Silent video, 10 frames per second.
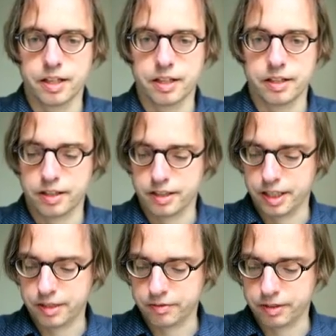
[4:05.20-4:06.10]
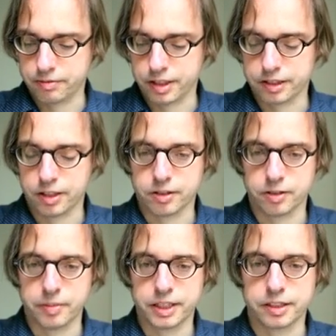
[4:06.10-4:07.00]
and then we write down our
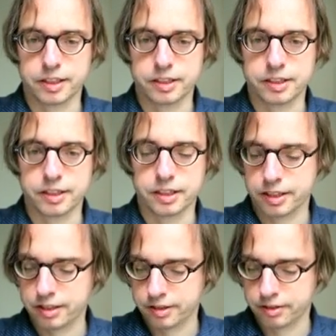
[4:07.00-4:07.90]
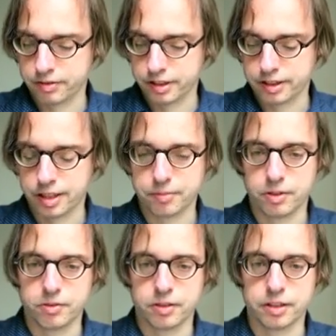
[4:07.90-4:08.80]
mixture density. So we sum
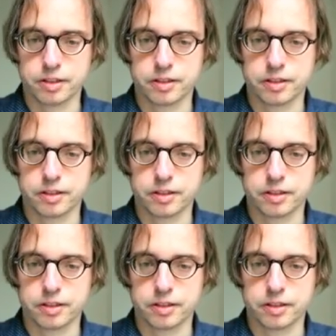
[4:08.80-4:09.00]
over